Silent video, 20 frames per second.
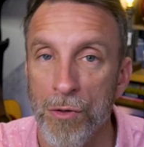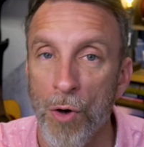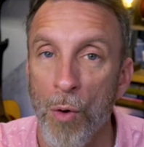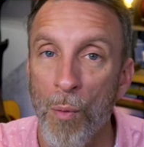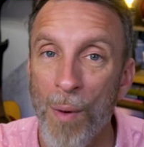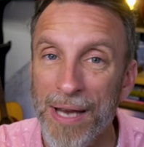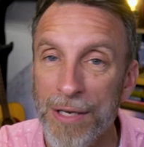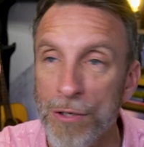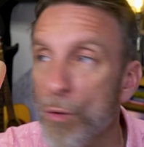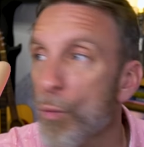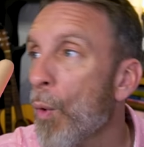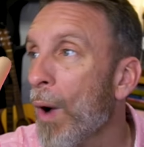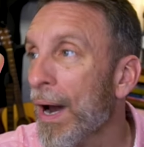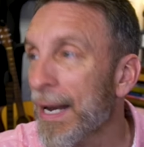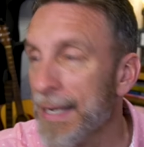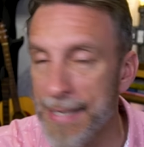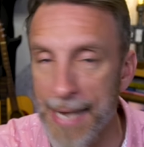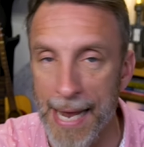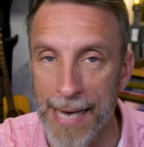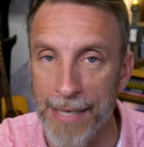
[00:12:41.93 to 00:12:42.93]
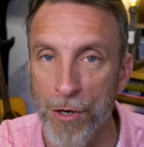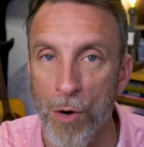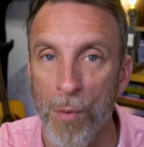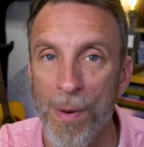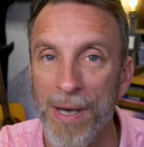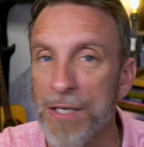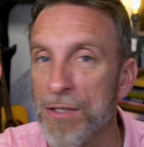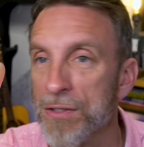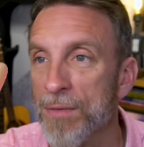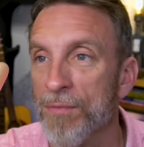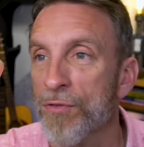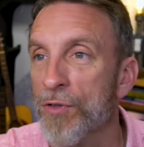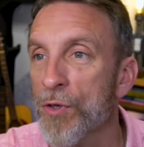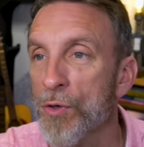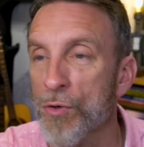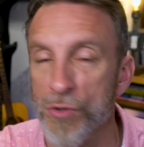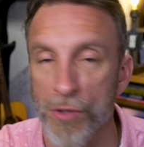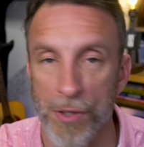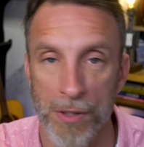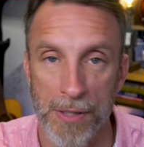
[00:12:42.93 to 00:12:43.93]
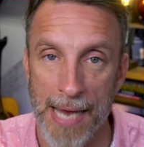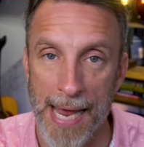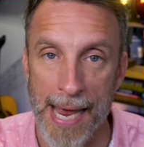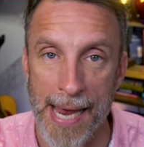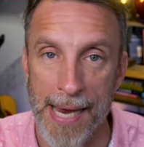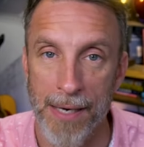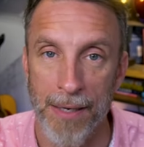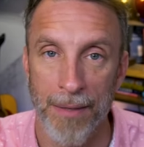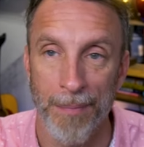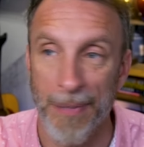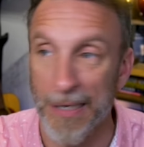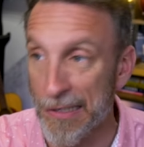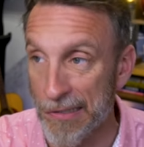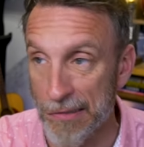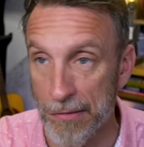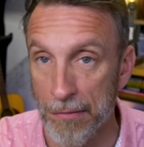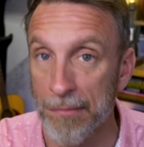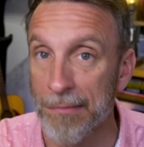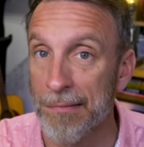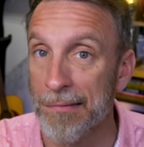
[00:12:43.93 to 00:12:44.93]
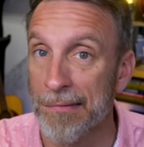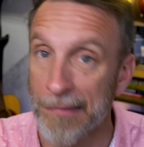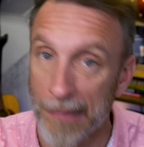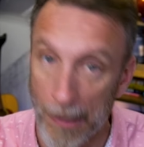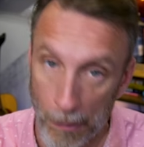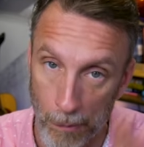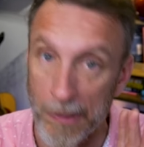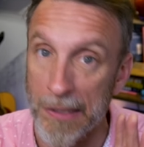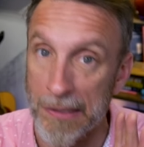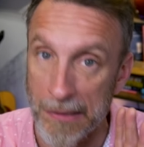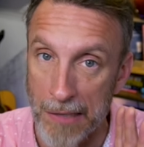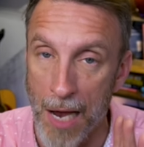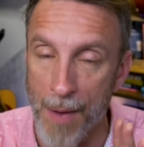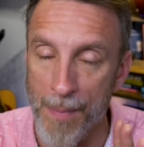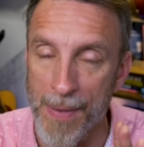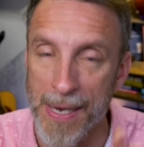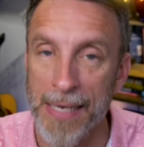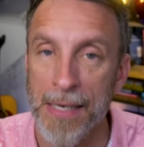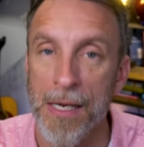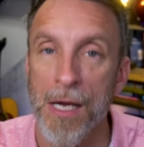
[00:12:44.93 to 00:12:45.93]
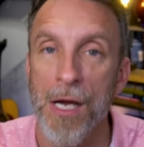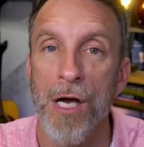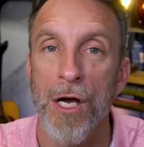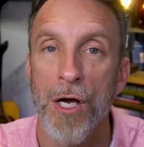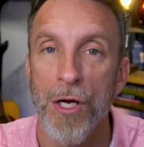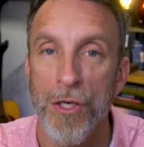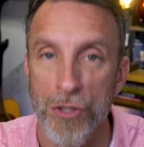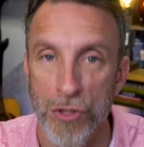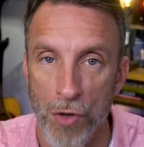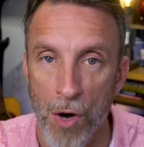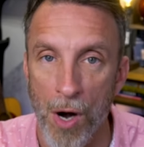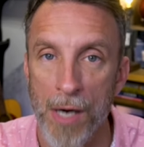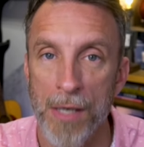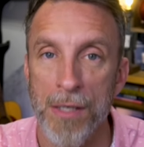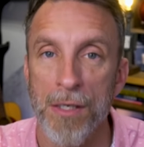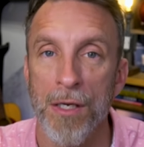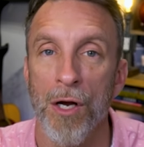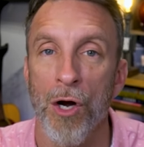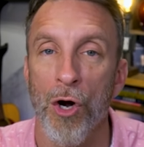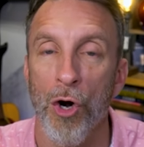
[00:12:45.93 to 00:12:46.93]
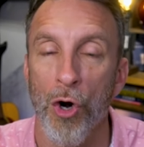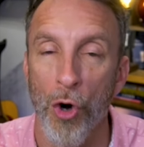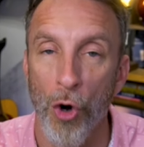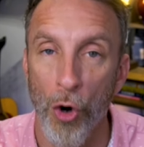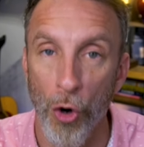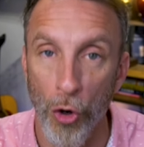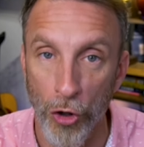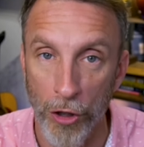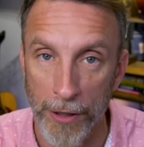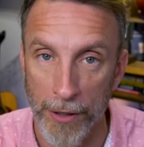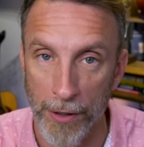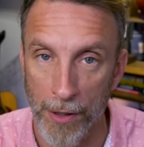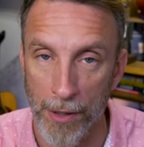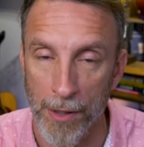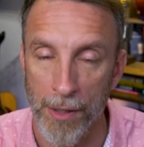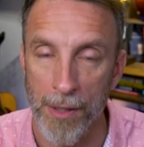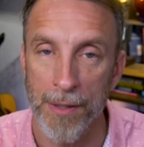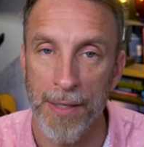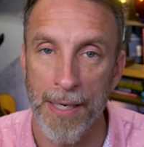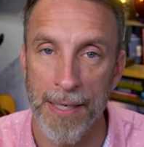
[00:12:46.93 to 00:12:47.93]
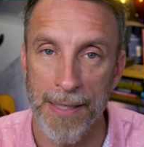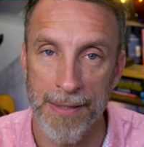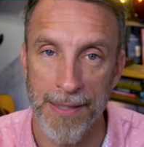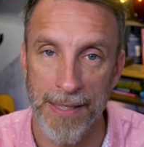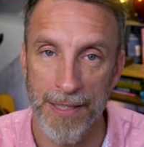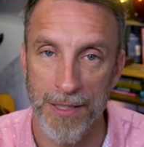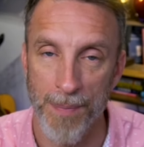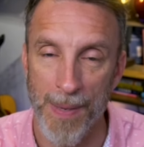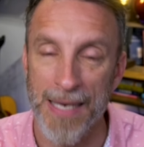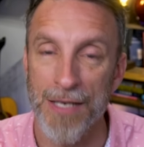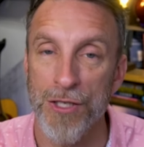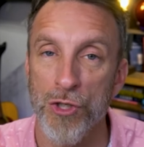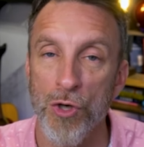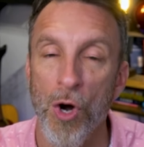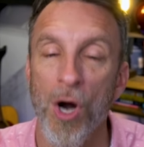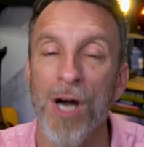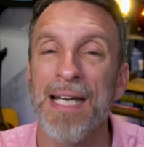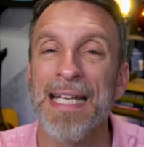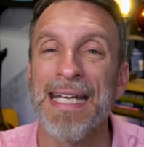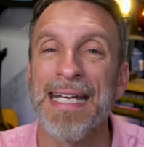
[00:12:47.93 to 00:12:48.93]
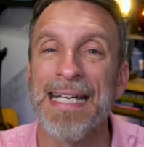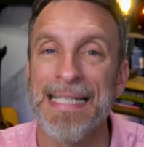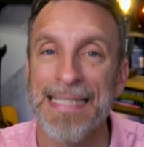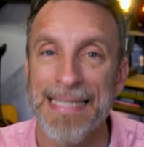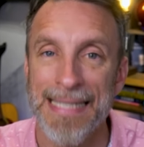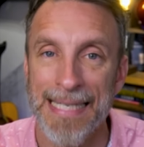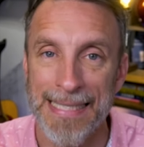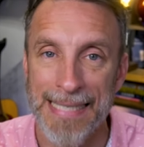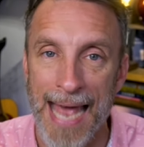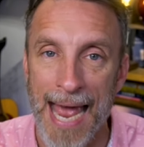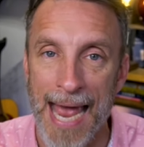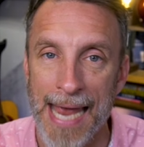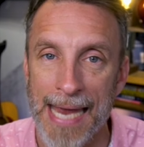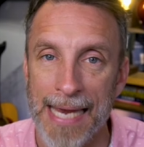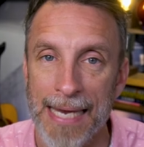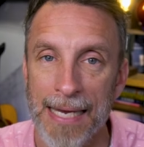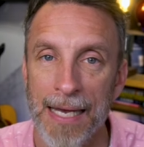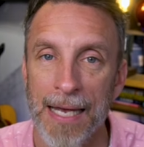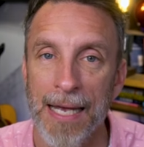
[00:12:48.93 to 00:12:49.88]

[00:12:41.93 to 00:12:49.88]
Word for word: Don't wait till one day, don't wait till some future day because no one is coming. Start earlier than anticipated. Start today.